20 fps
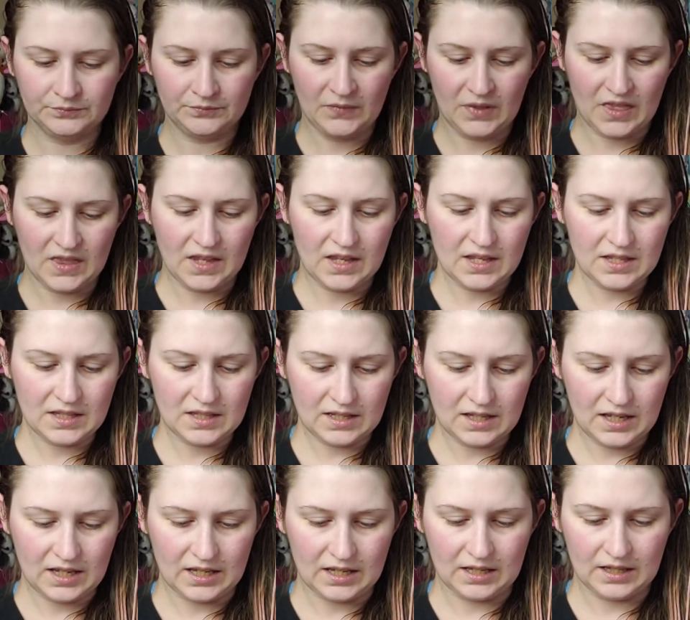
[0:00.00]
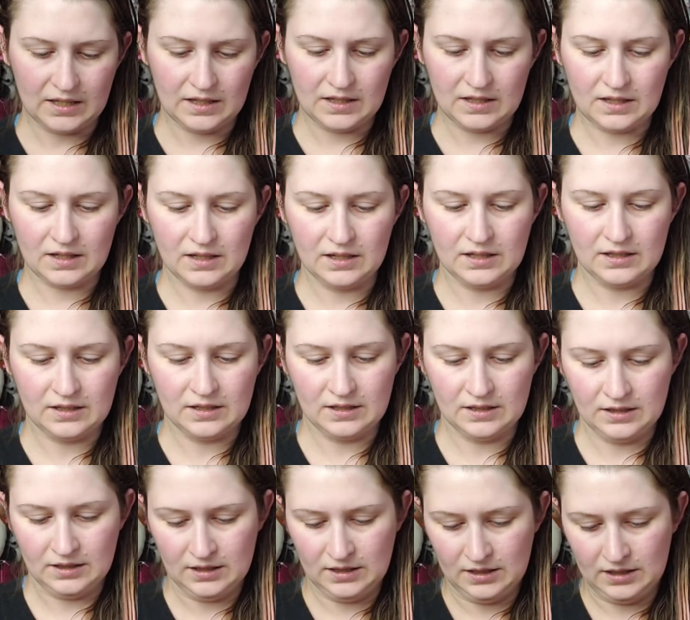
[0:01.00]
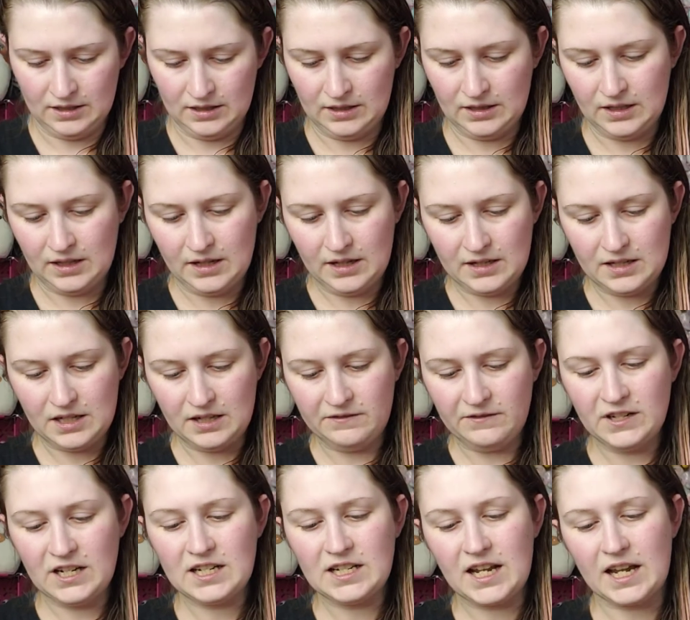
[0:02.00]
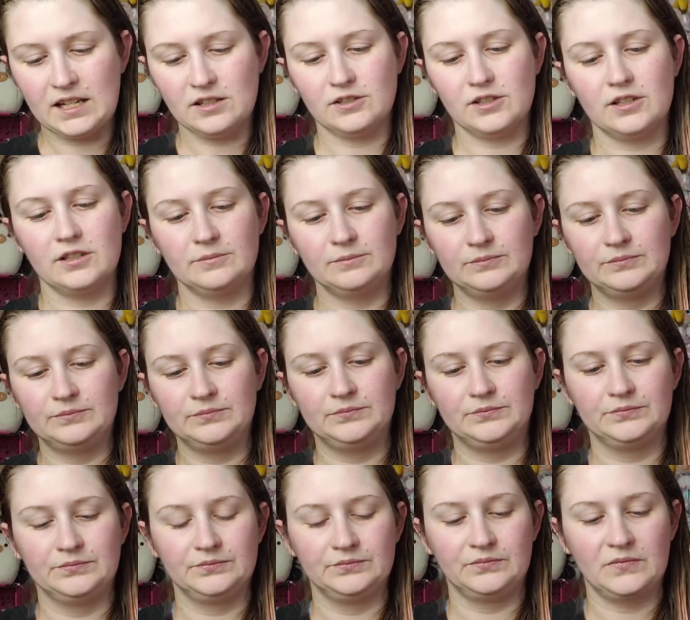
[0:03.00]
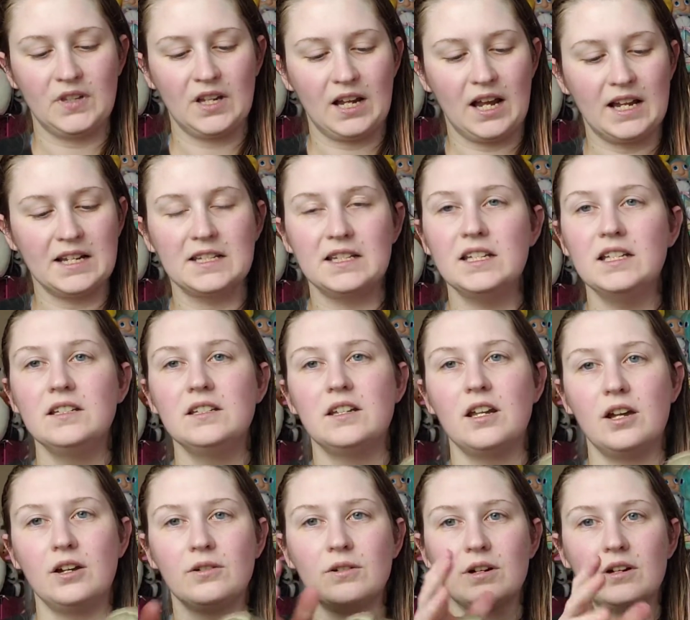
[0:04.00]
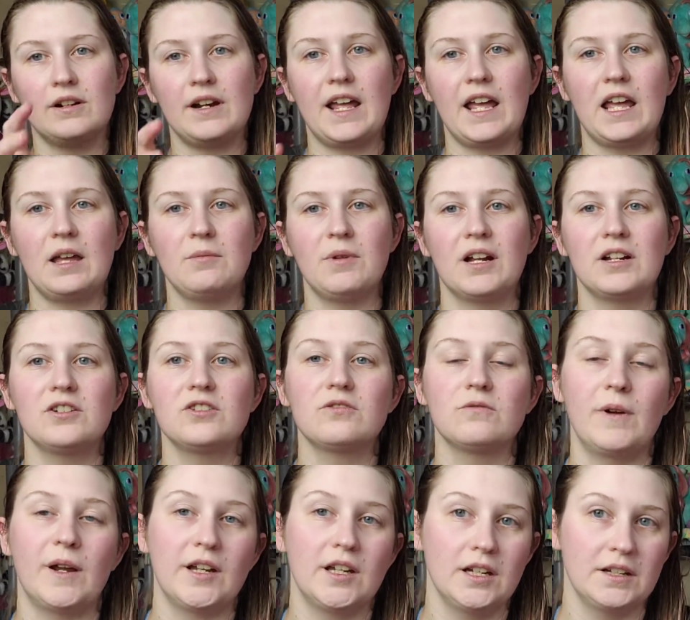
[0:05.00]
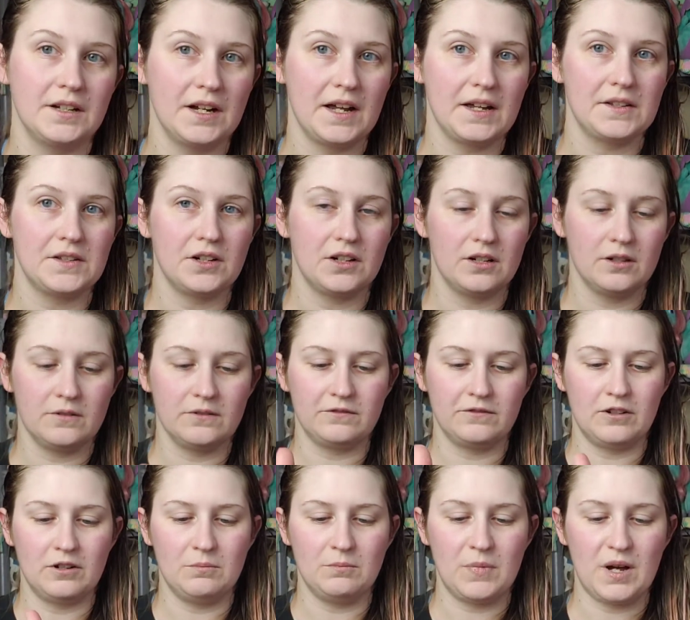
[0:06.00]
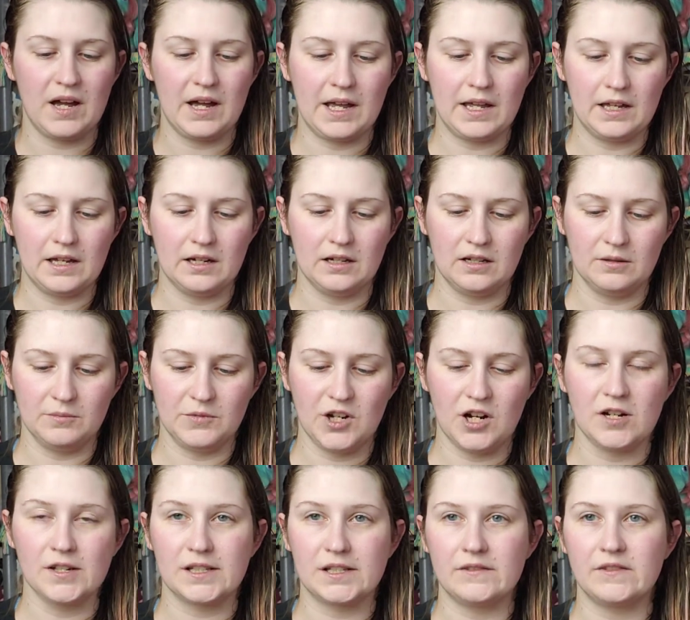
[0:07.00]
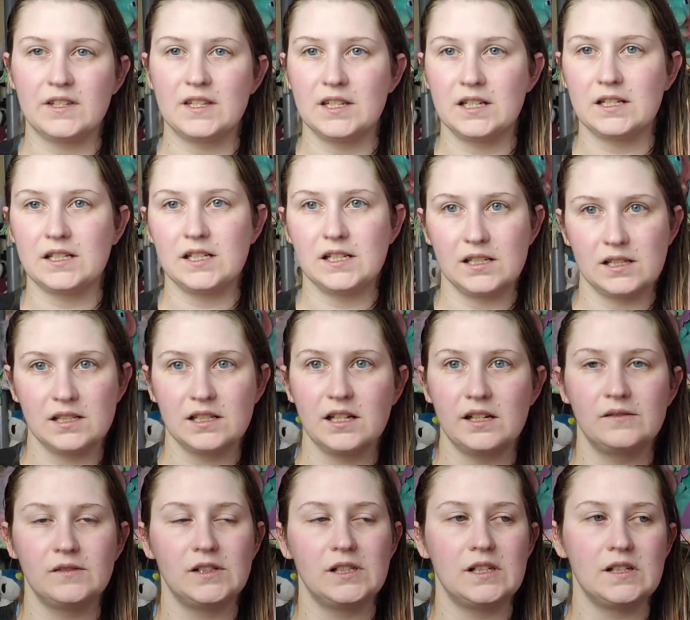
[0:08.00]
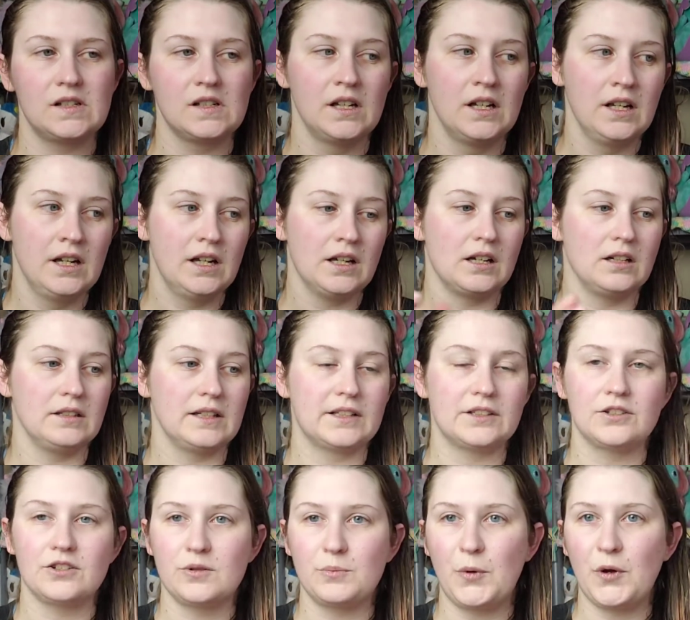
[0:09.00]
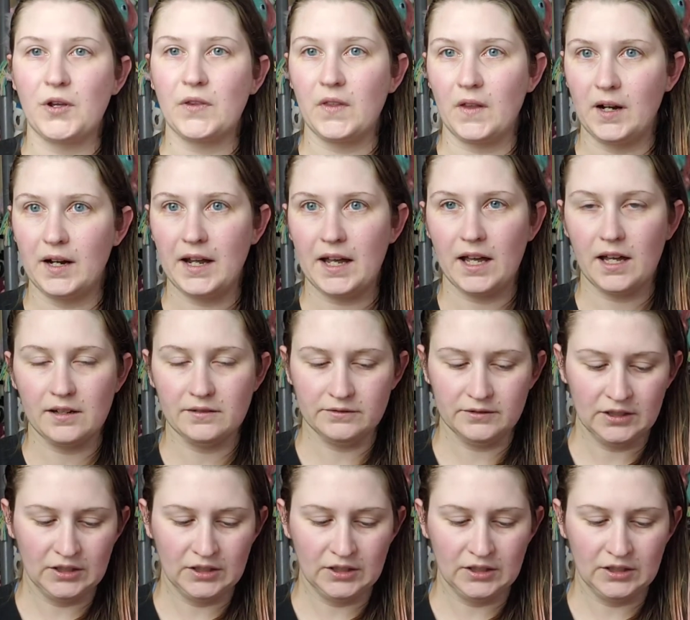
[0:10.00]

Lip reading: This is Tiffany Taylor. I didn't know her name. I just recognized her from my Dolls of the 60s and 70s collector's book that I have.